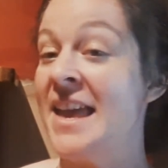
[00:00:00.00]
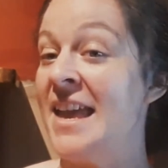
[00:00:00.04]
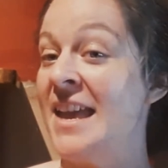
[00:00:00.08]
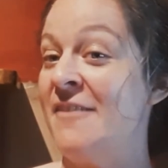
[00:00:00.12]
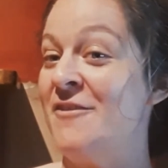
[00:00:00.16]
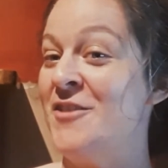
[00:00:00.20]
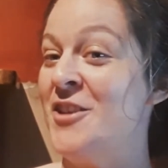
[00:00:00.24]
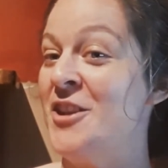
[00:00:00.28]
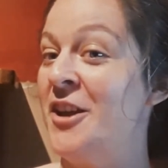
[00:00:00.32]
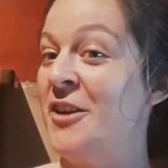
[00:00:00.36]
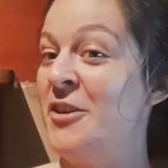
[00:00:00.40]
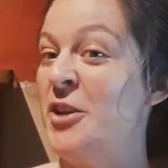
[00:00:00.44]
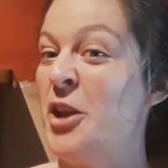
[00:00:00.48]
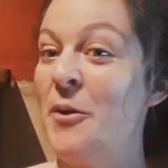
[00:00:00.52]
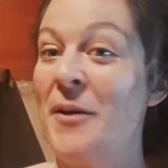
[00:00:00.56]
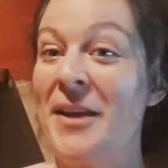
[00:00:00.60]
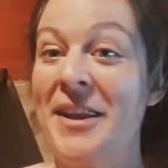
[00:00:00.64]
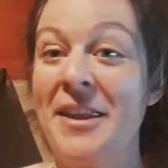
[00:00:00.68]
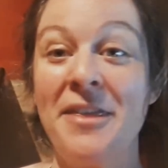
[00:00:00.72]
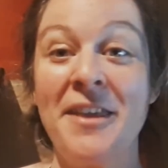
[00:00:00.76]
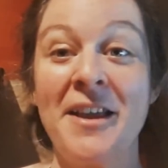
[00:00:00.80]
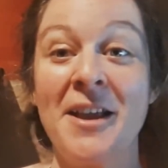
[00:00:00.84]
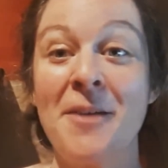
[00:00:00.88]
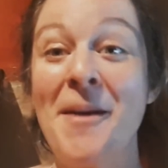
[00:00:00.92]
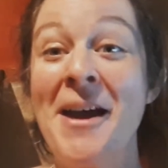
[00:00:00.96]
If you don't know
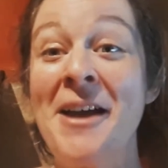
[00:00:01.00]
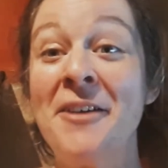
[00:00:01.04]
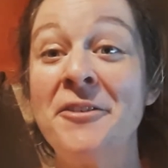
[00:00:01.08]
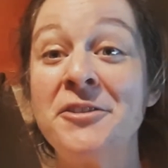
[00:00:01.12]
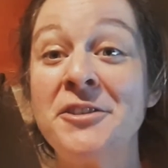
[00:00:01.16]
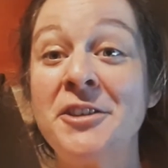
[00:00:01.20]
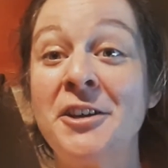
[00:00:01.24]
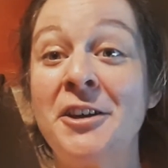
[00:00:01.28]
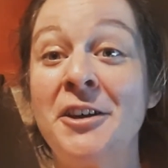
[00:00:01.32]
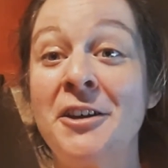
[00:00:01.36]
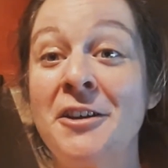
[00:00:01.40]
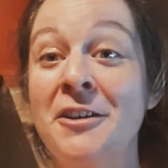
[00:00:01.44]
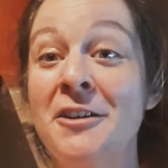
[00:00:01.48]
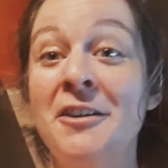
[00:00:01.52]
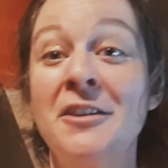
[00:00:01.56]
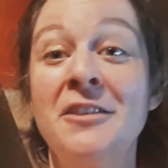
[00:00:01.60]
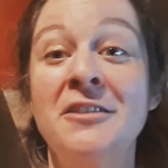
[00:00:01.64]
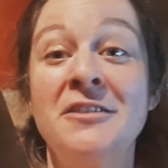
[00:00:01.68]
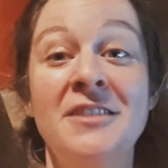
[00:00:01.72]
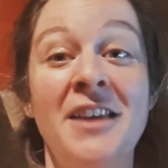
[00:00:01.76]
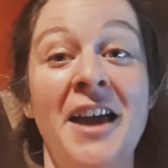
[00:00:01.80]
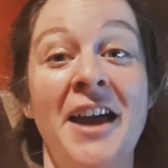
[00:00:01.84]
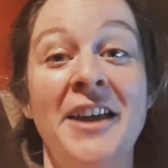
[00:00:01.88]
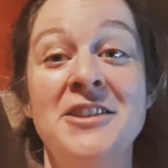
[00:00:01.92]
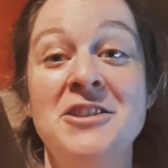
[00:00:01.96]
anything about
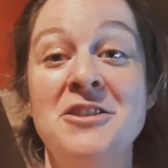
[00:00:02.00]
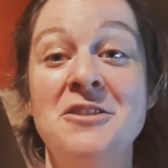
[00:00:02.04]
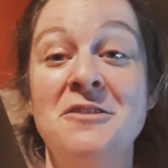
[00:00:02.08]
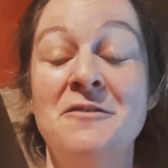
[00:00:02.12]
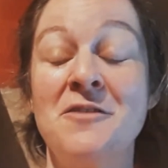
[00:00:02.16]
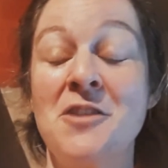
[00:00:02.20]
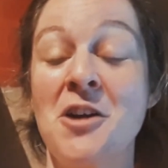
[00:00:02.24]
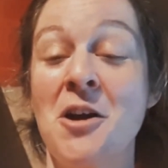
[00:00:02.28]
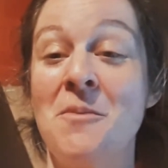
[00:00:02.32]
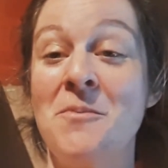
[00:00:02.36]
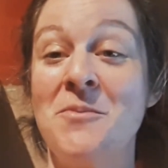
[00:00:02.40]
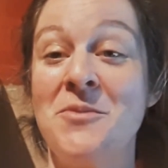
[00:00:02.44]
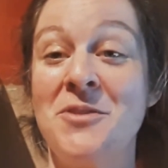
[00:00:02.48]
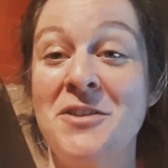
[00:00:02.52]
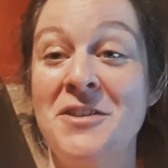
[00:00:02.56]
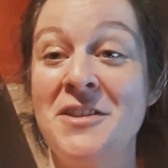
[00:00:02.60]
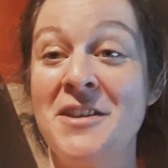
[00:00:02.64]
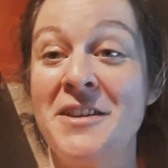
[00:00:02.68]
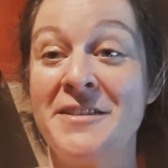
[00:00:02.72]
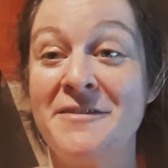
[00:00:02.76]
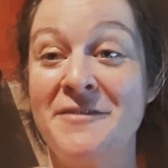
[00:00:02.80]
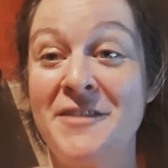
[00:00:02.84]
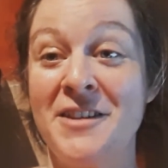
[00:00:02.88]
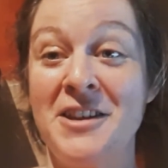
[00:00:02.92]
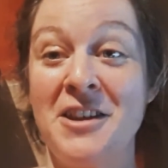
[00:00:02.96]
circus and you've come to
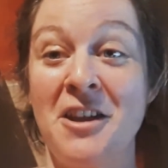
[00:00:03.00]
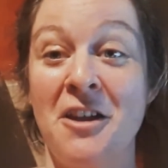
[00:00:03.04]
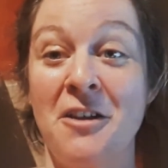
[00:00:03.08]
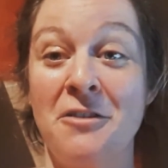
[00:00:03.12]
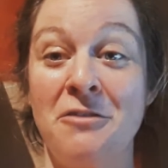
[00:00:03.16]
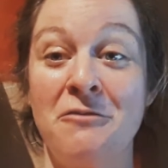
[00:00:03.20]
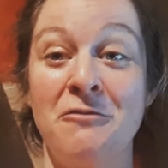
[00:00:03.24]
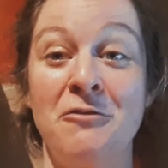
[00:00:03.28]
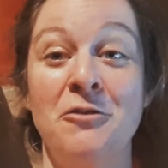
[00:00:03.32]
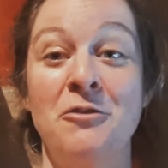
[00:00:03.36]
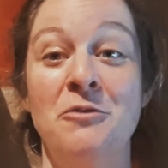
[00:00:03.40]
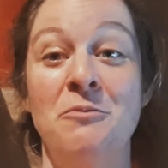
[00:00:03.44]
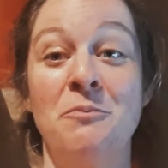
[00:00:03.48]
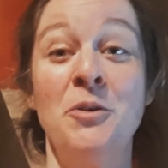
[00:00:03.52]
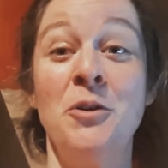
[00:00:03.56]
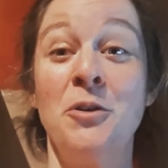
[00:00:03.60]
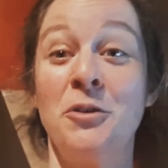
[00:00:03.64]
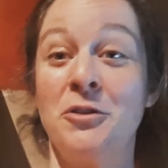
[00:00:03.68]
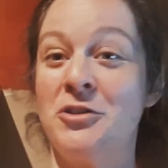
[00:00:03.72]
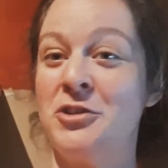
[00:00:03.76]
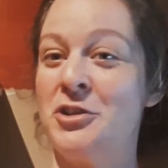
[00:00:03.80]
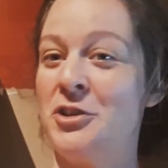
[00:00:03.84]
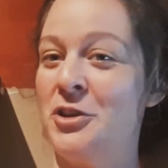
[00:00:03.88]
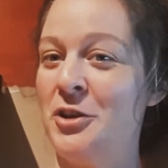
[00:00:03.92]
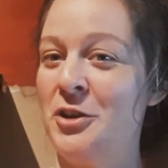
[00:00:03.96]
this video through
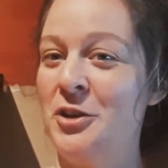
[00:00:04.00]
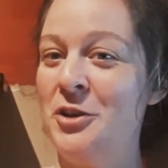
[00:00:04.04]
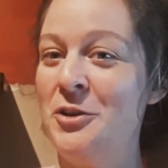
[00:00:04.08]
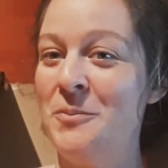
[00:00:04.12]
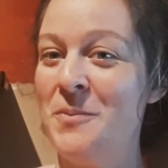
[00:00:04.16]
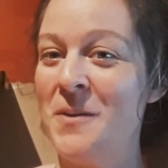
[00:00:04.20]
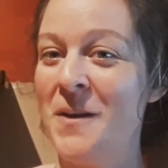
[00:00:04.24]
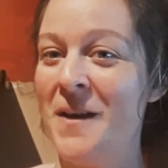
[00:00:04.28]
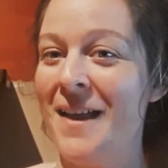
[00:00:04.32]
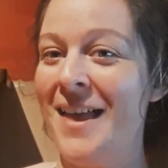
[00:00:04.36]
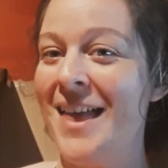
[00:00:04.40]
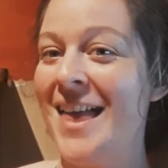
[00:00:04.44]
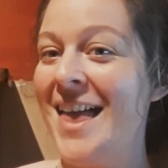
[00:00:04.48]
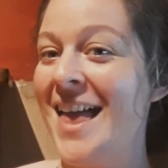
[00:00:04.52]
Booktube,